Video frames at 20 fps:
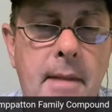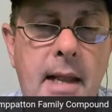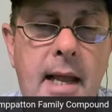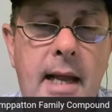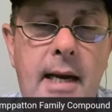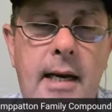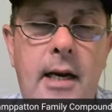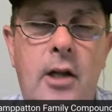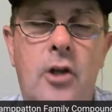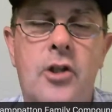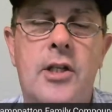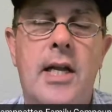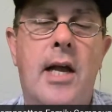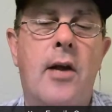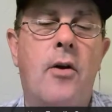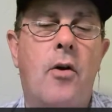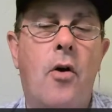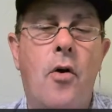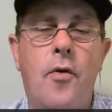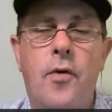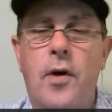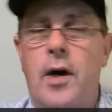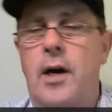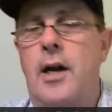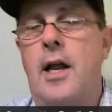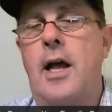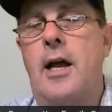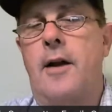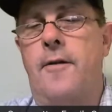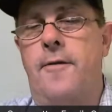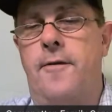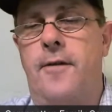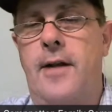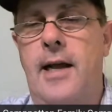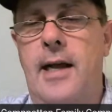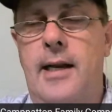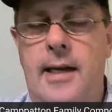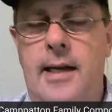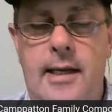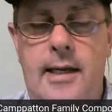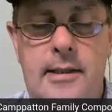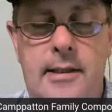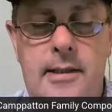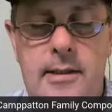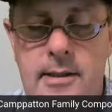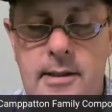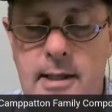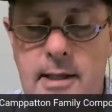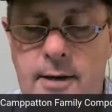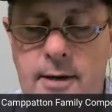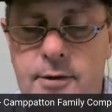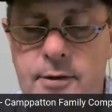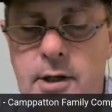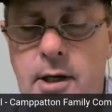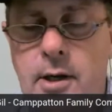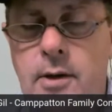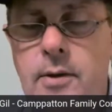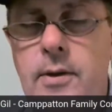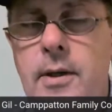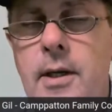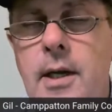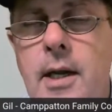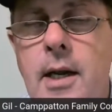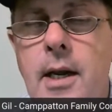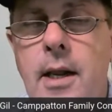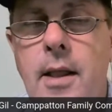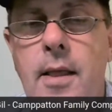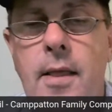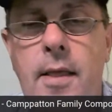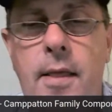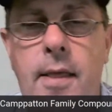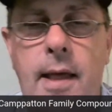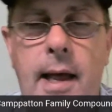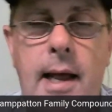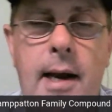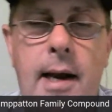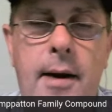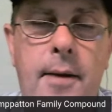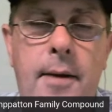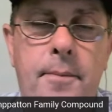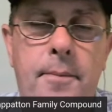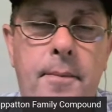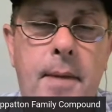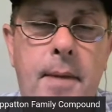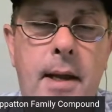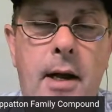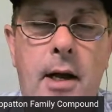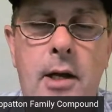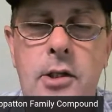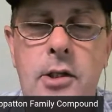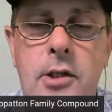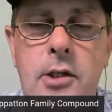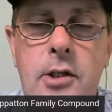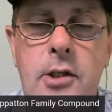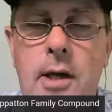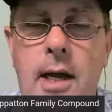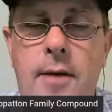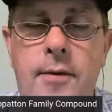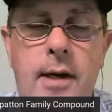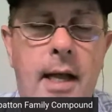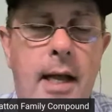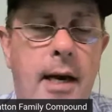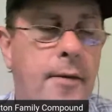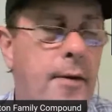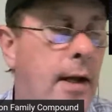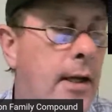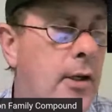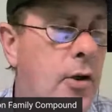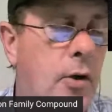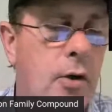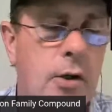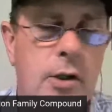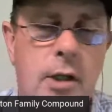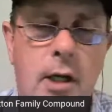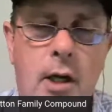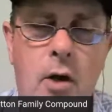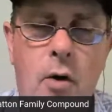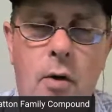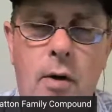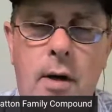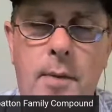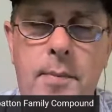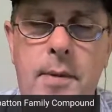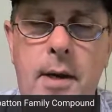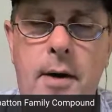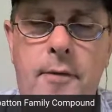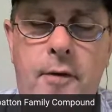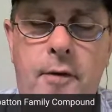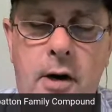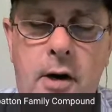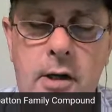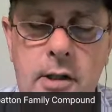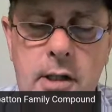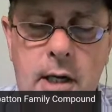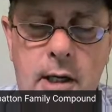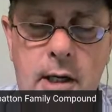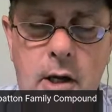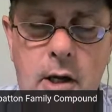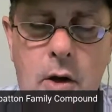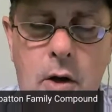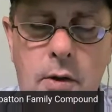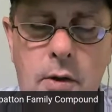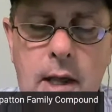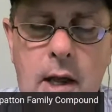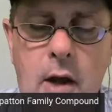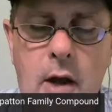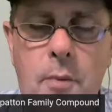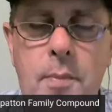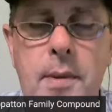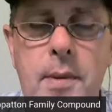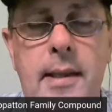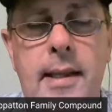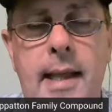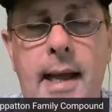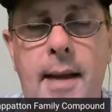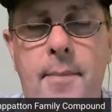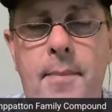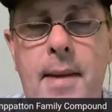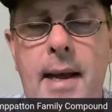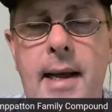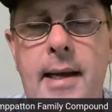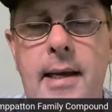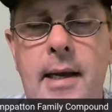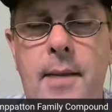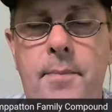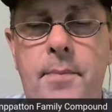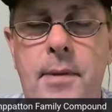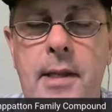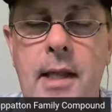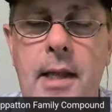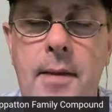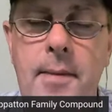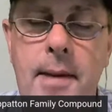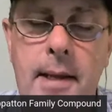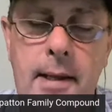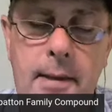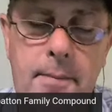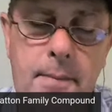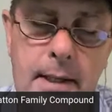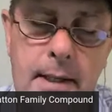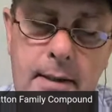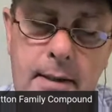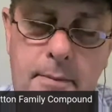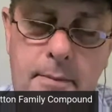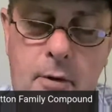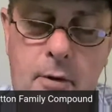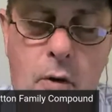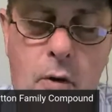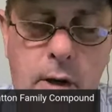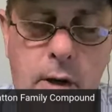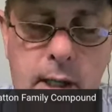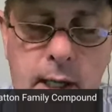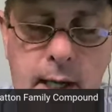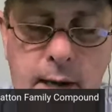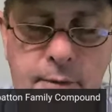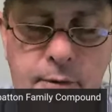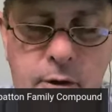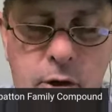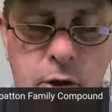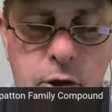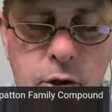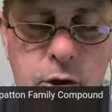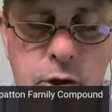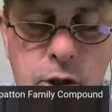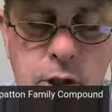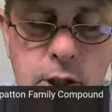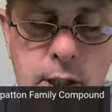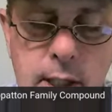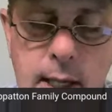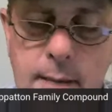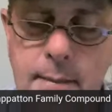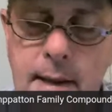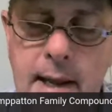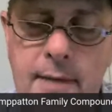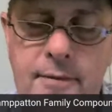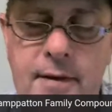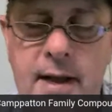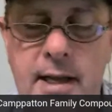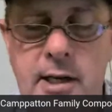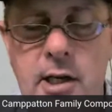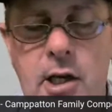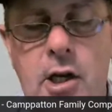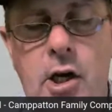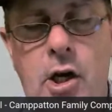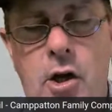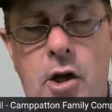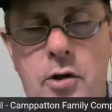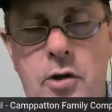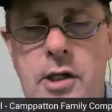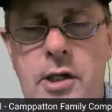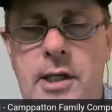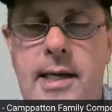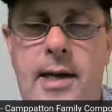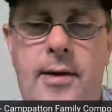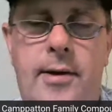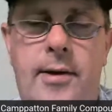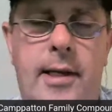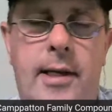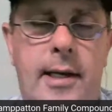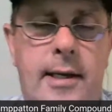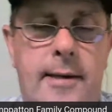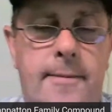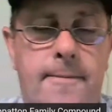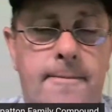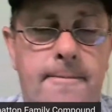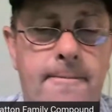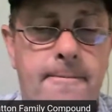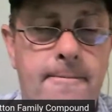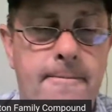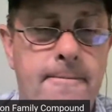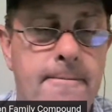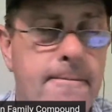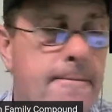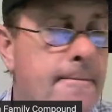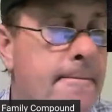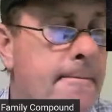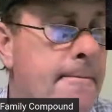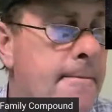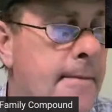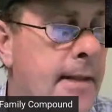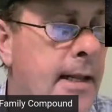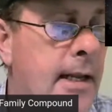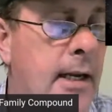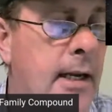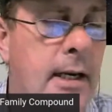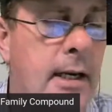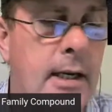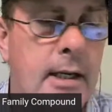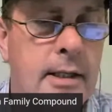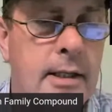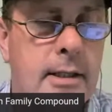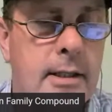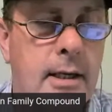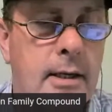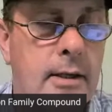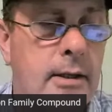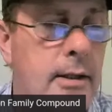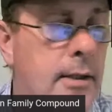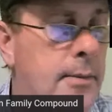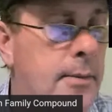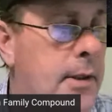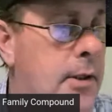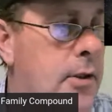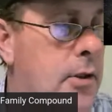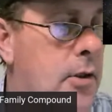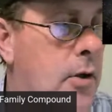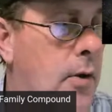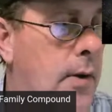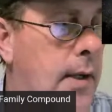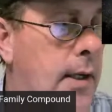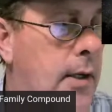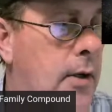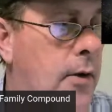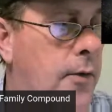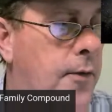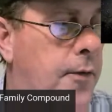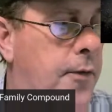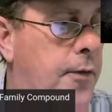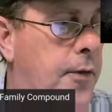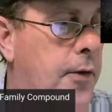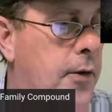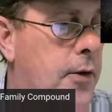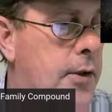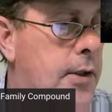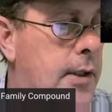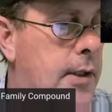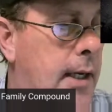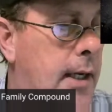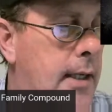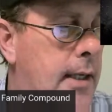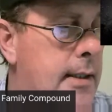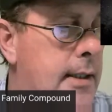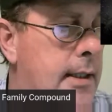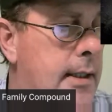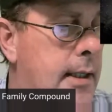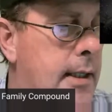and looks out over a lot of flatlands and stuff. So that may also have a lot of tours are going up there. As far as I know, they opened that back up. But according to Governor Newsom, they may have had to close it down again. So let me just go ahead and go full size